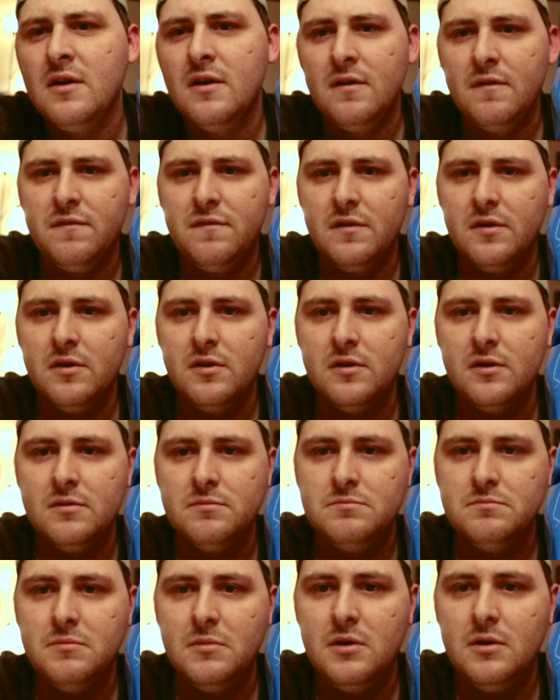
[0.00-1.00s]

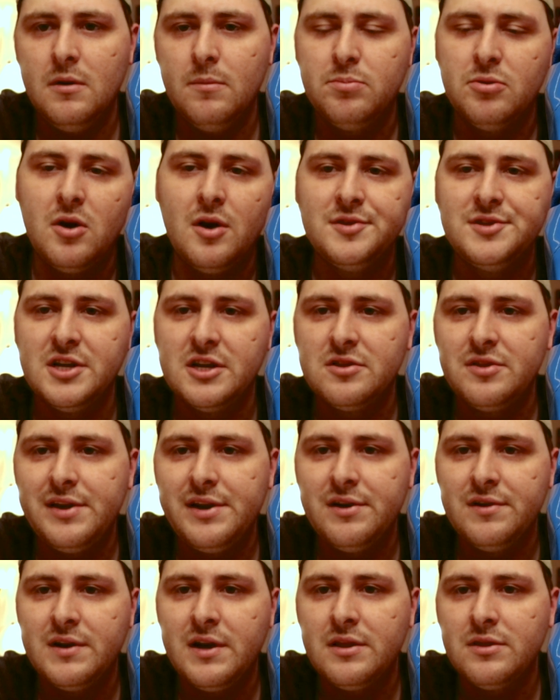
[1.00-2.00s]
for a project
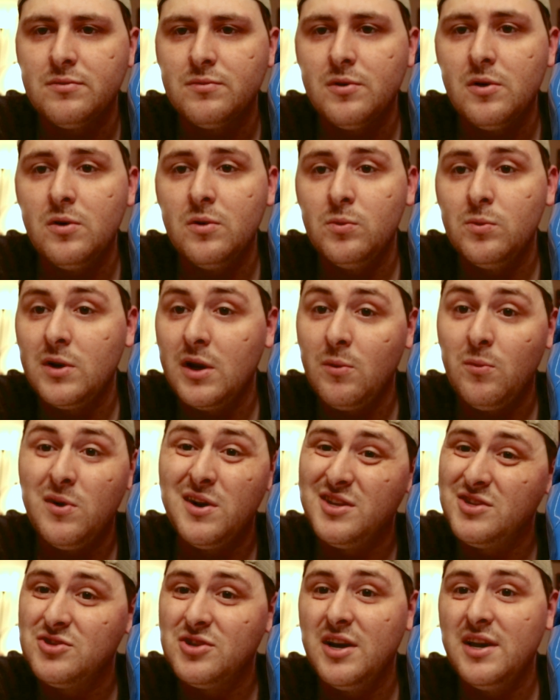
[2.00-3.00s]
later down the road when I
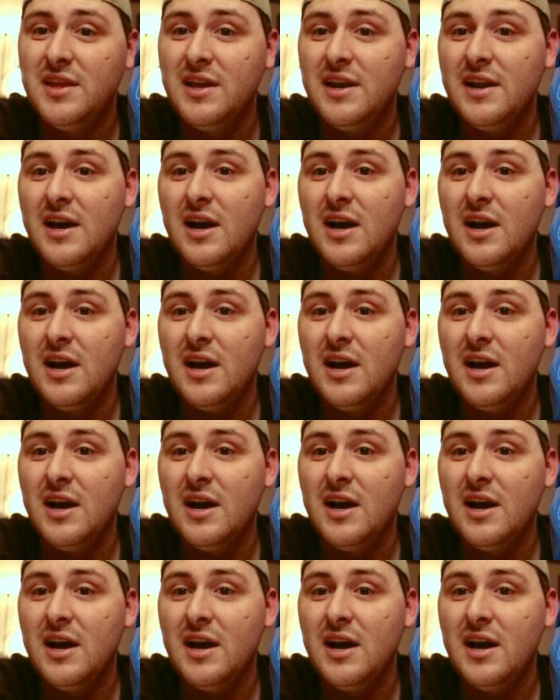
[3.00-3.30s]
want to try that